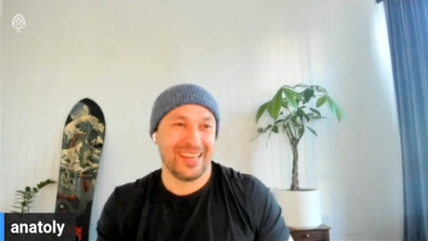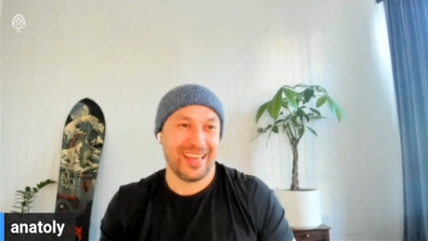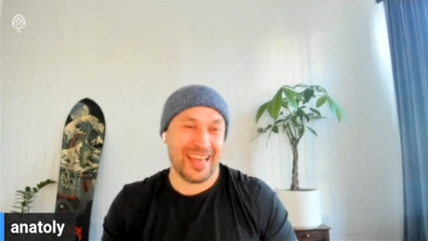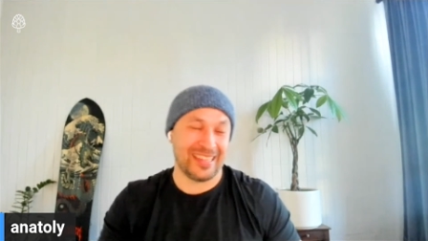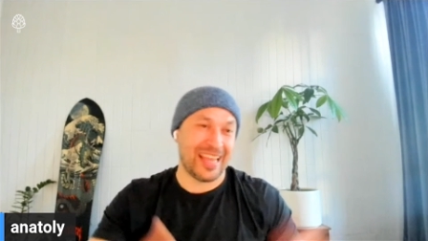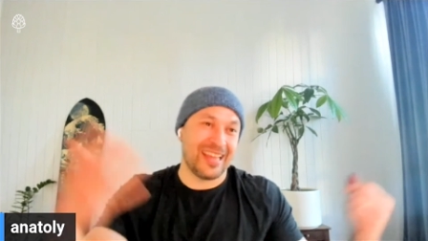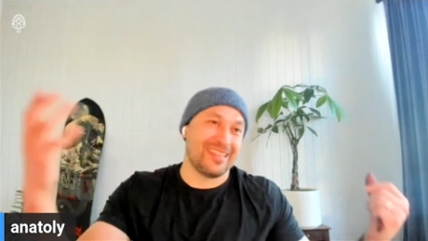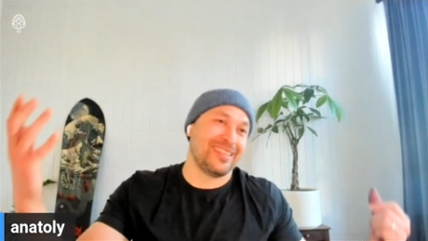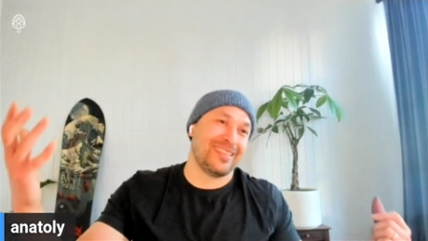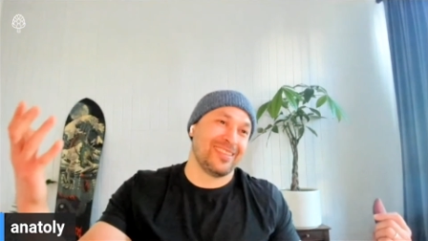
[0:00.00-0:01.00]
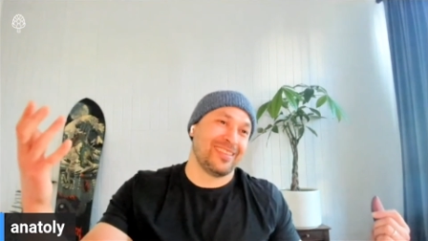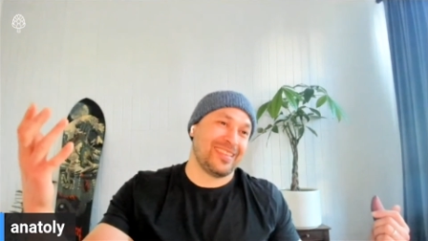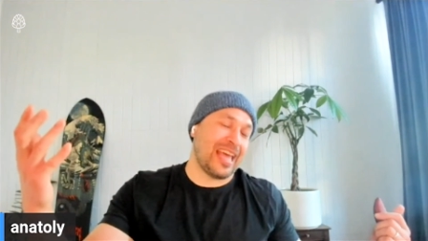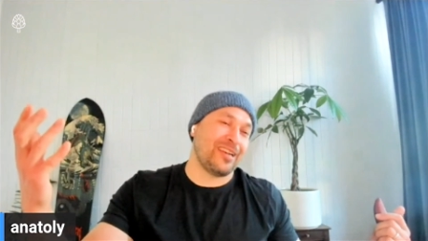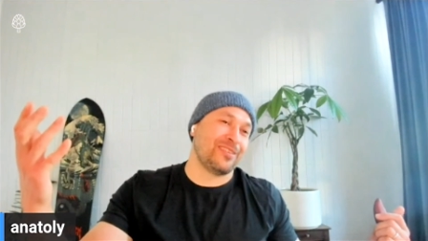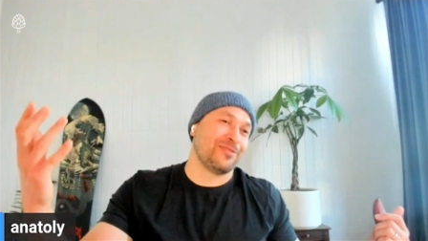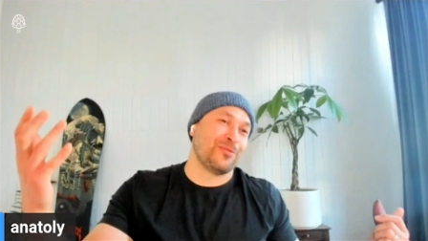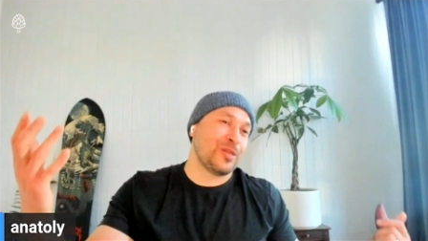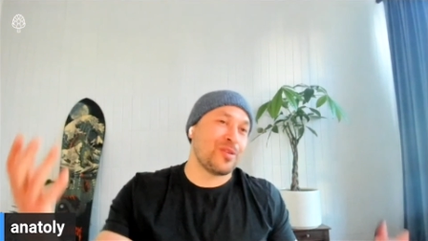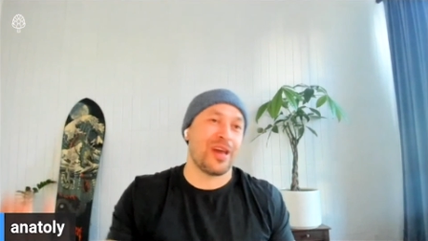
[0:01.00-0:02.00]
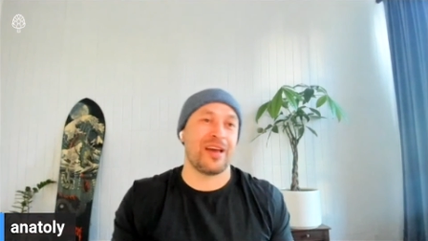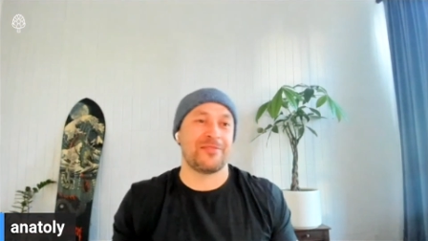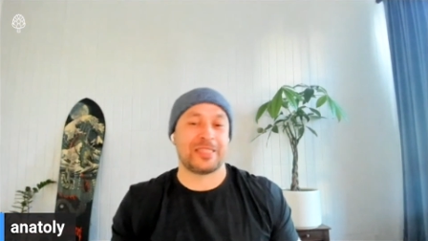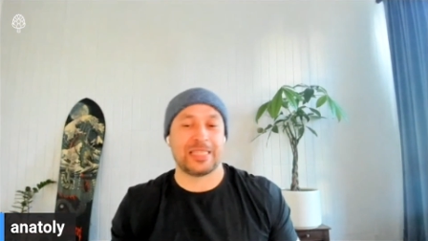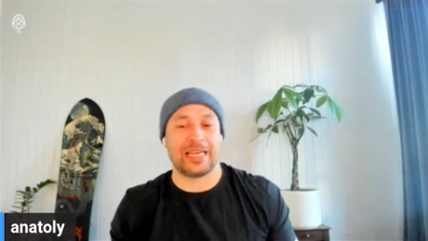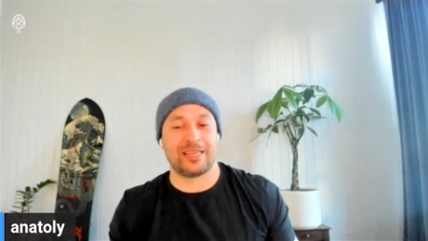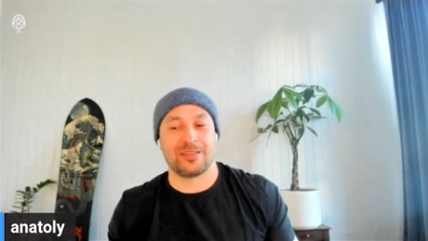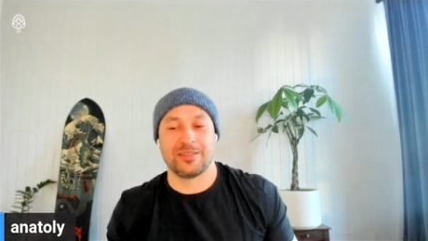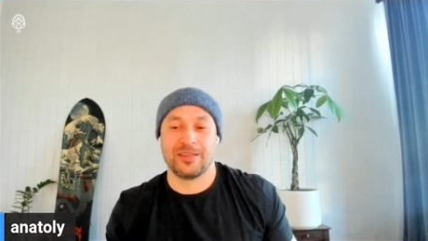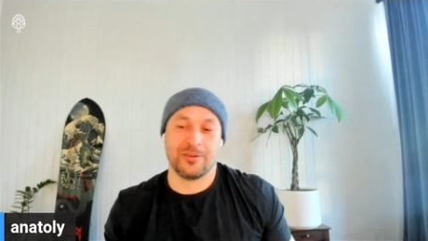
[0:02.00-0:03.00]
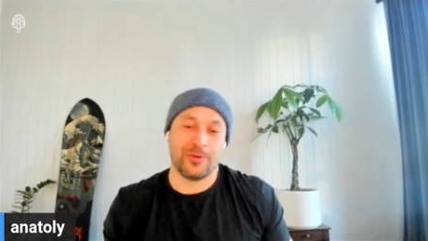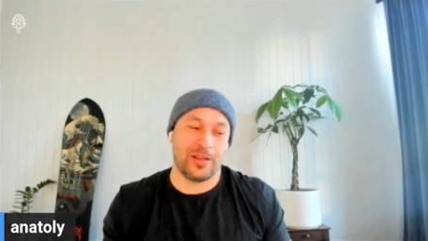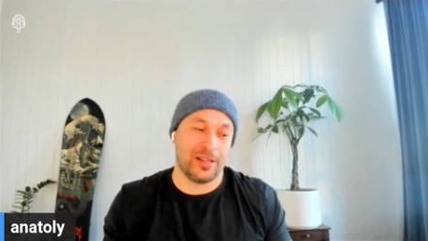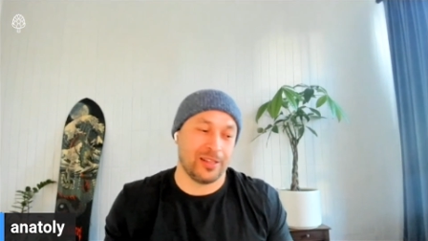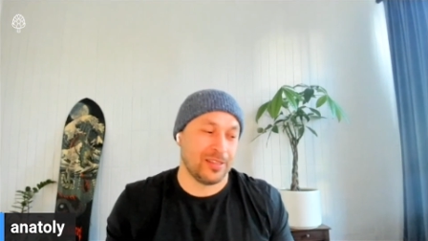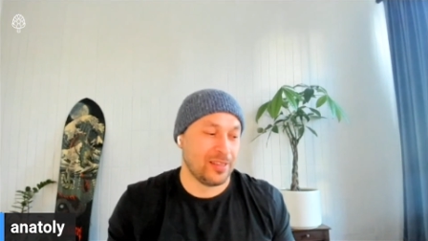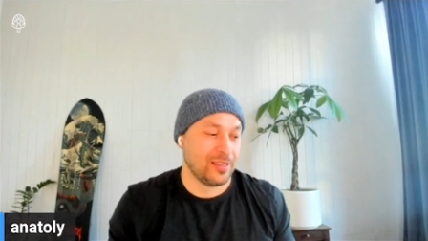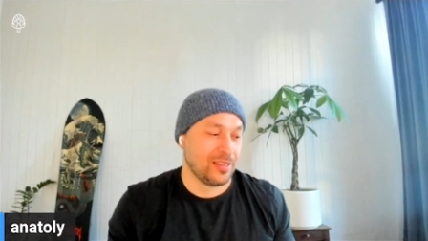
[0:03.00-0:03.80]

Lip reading: and then what you have is like, well,